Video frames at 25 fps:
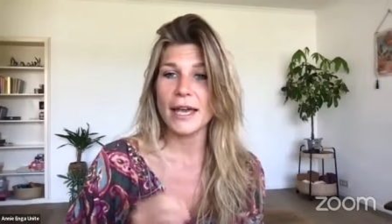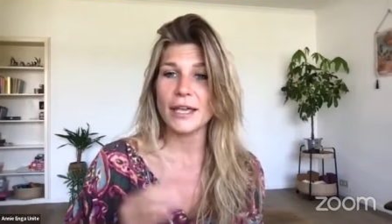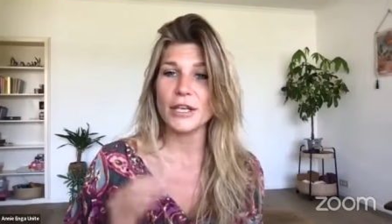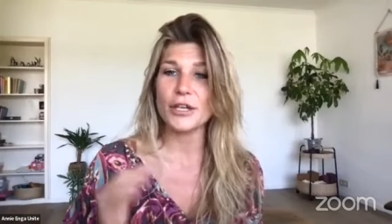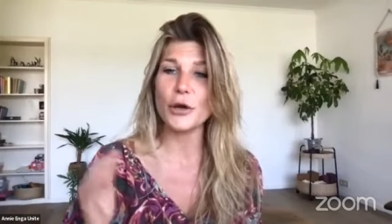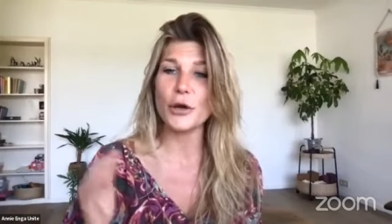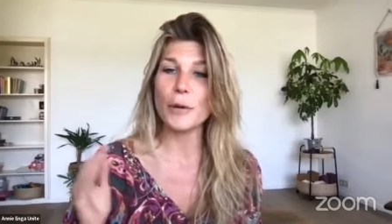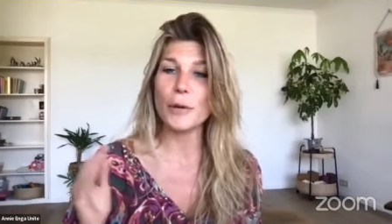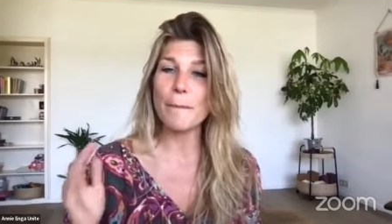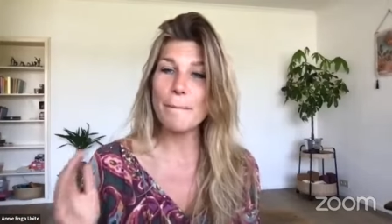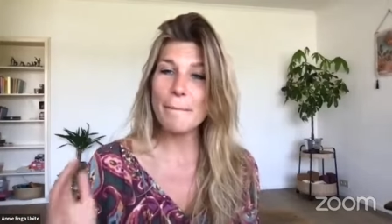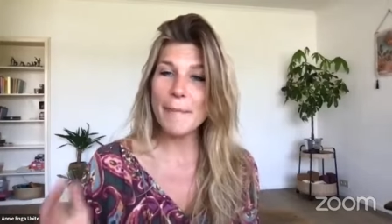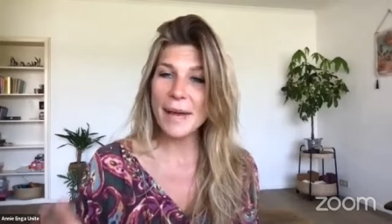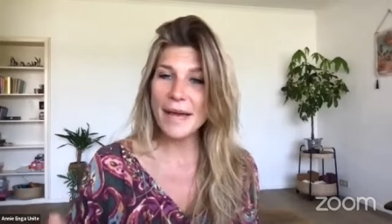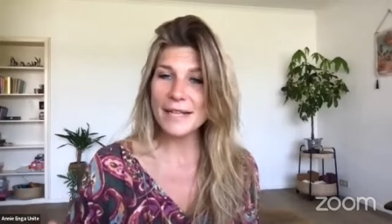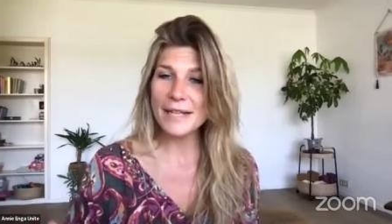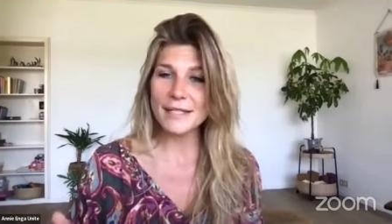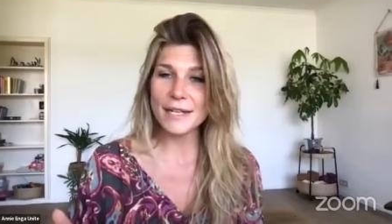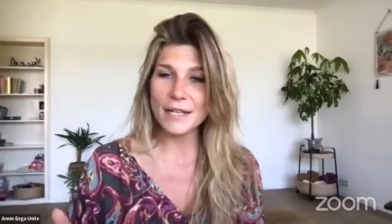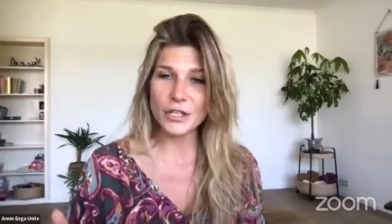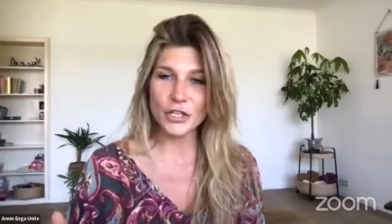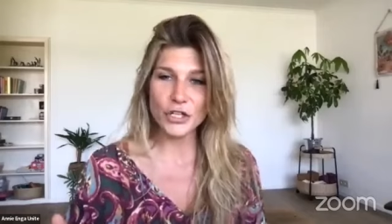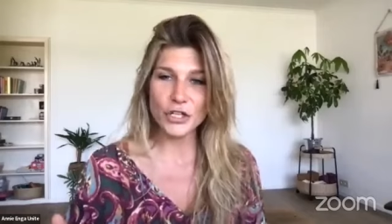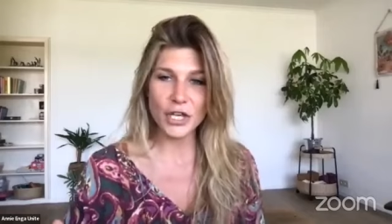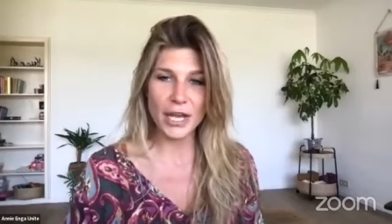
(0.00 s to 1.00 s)
Your
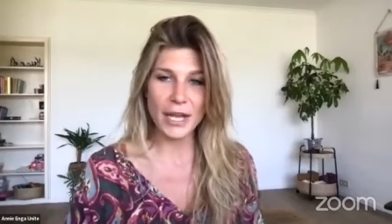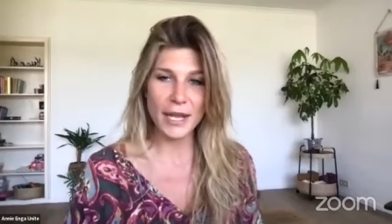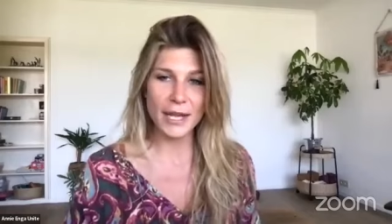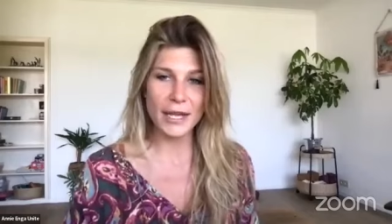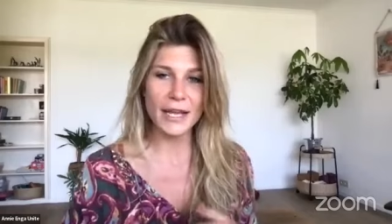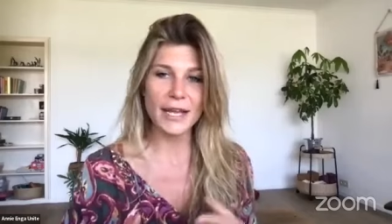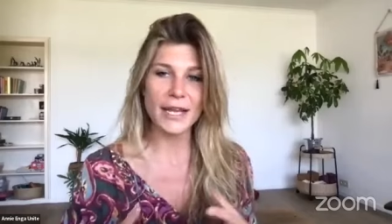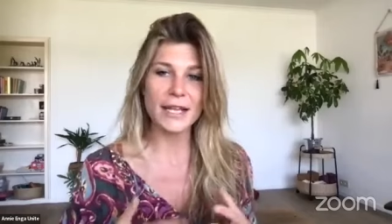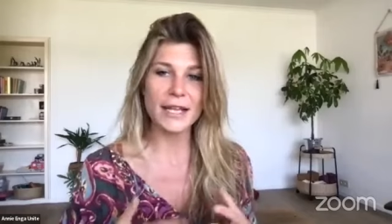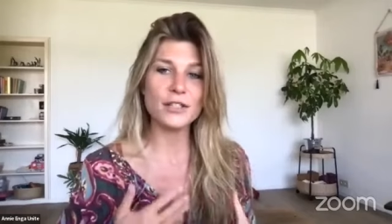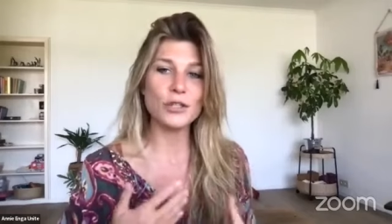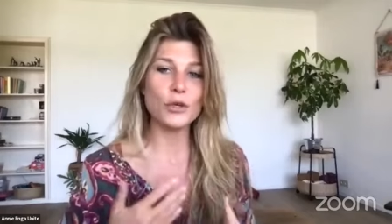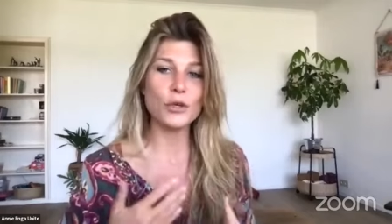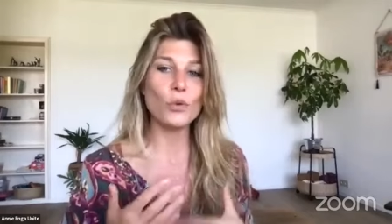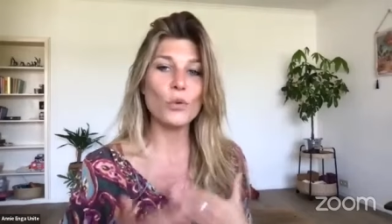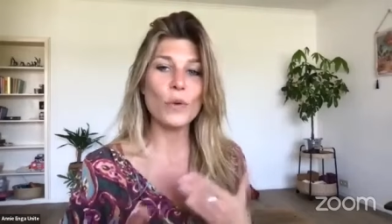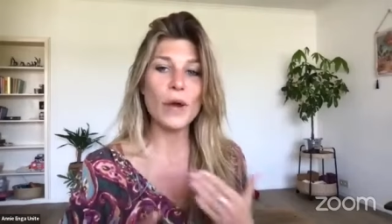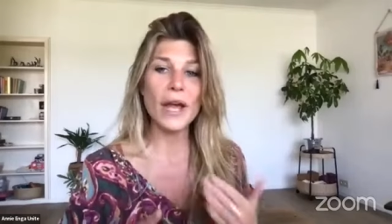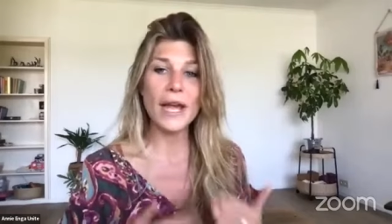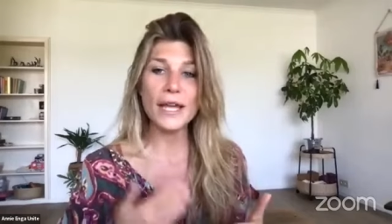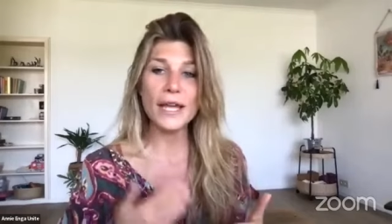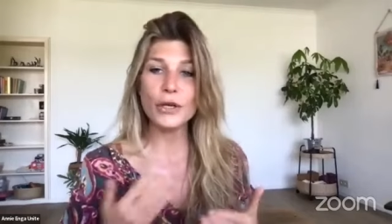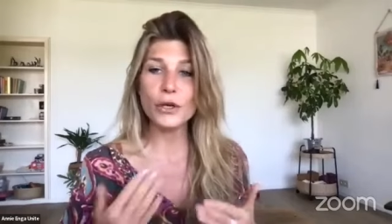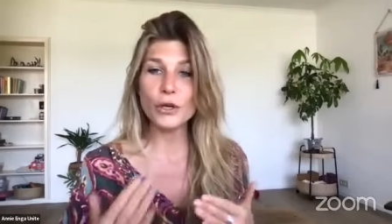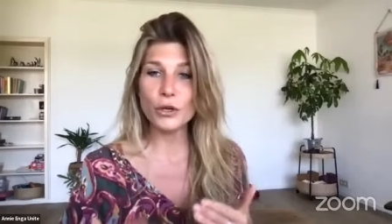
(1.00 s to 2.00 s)
messaging is the
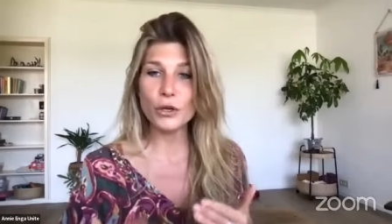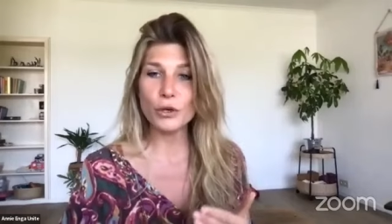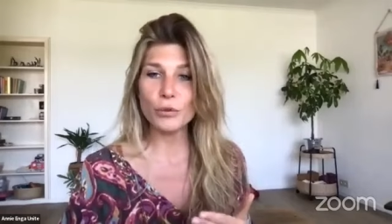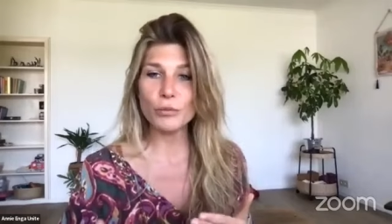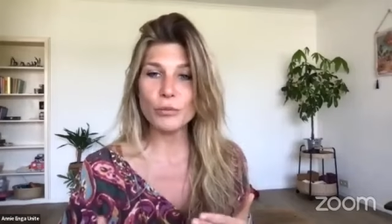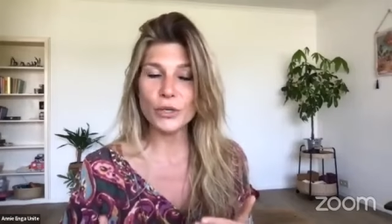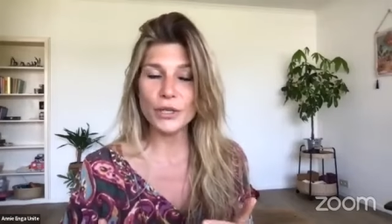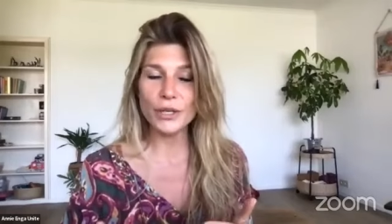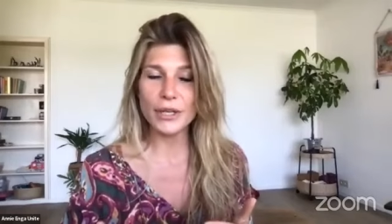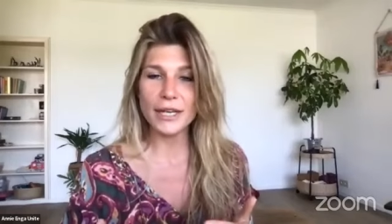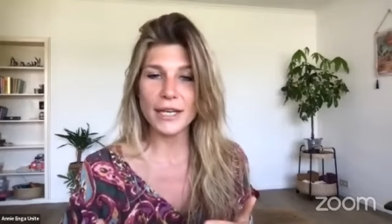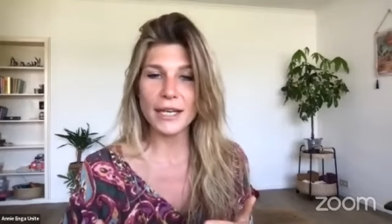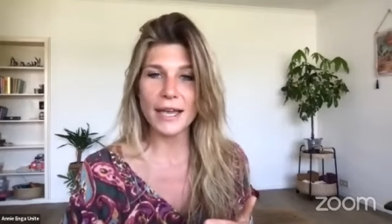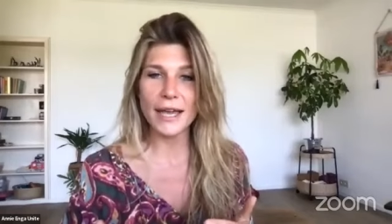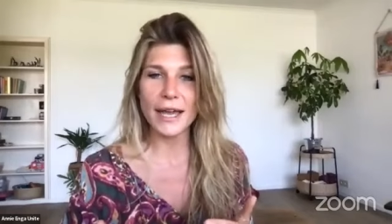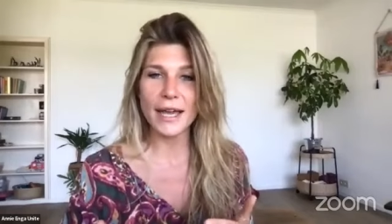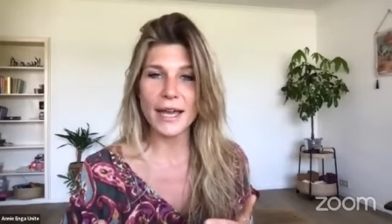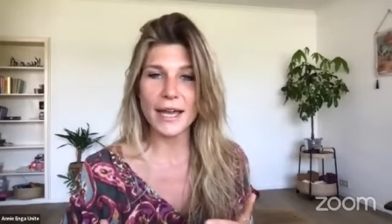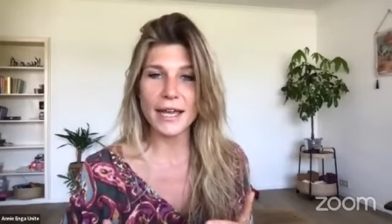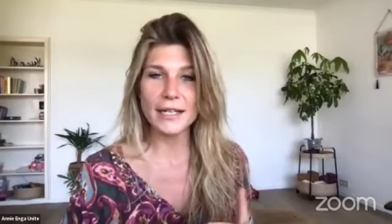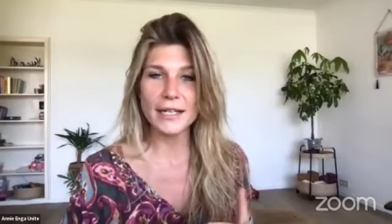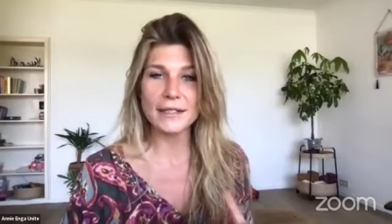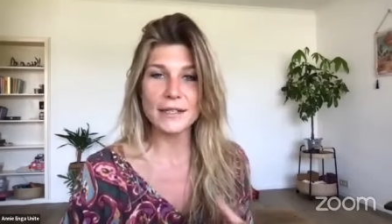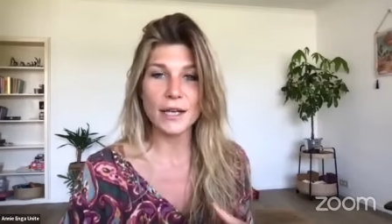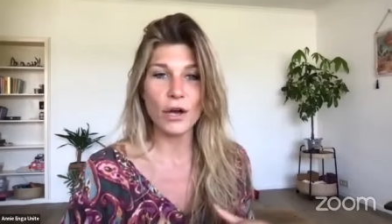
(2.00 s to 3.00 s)
way you
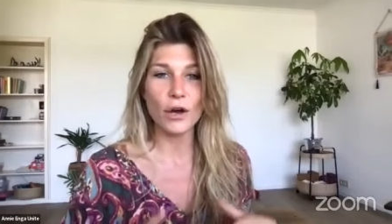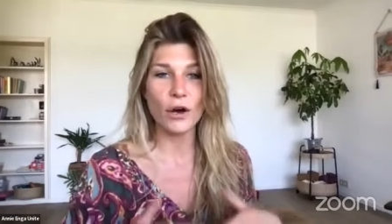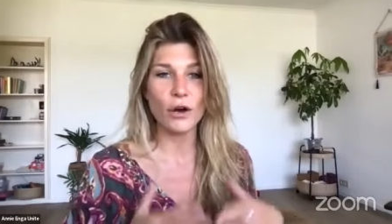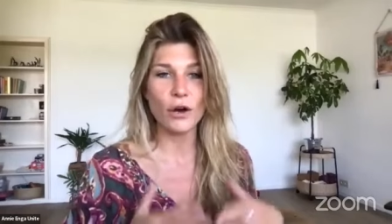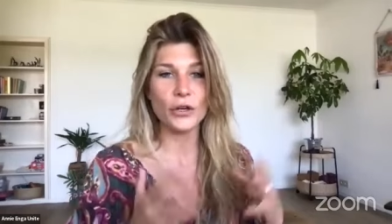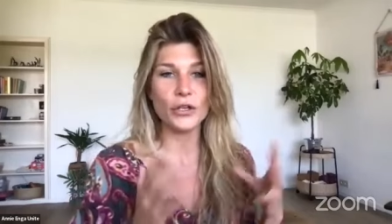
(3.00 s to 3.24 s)
communicate